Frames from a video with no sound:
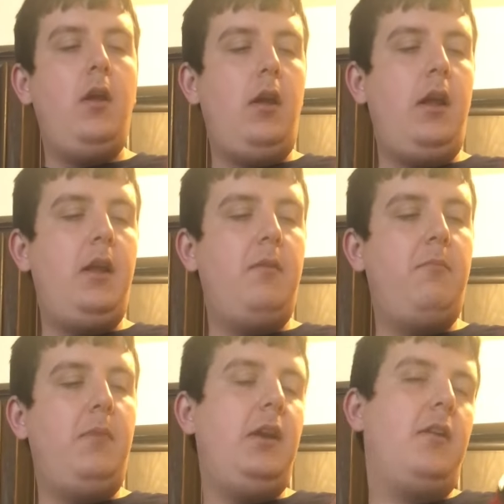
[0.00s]
hey,
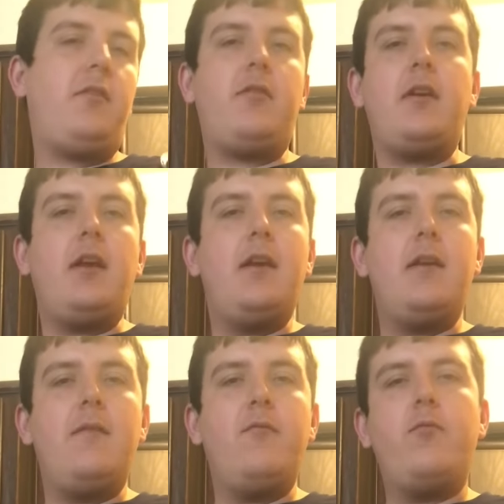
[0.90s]
meet us
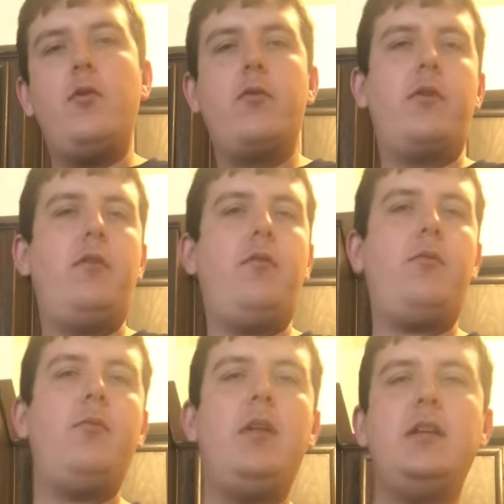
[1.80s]
again, Folgers.
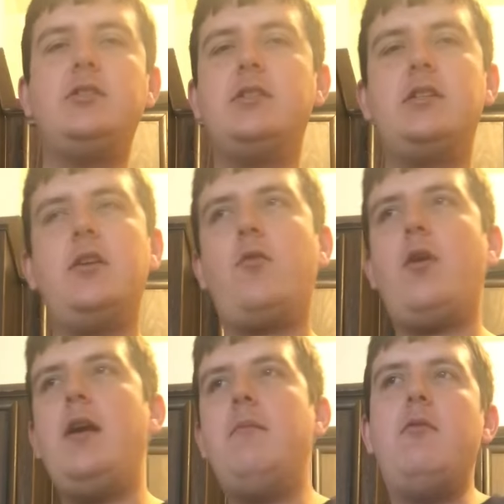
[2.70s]
We're not just
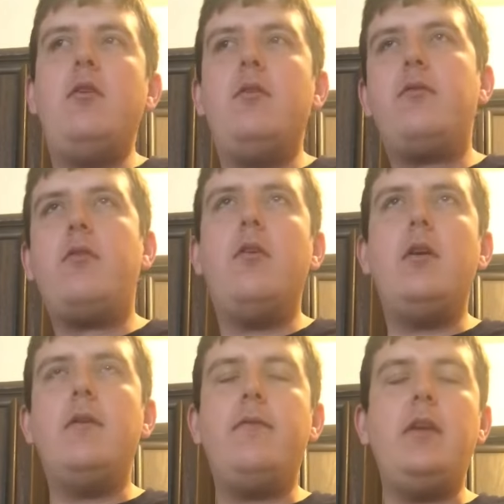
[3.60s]
grandma's
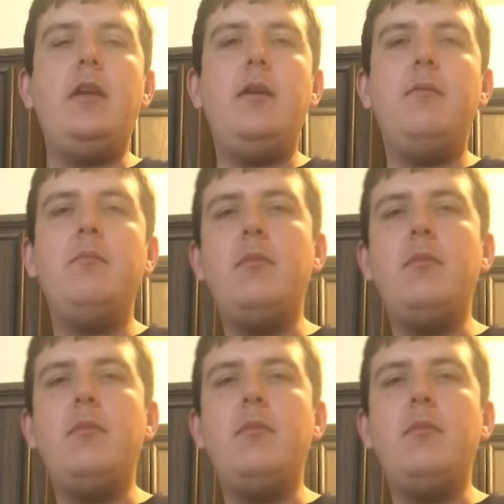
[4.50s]
coffee.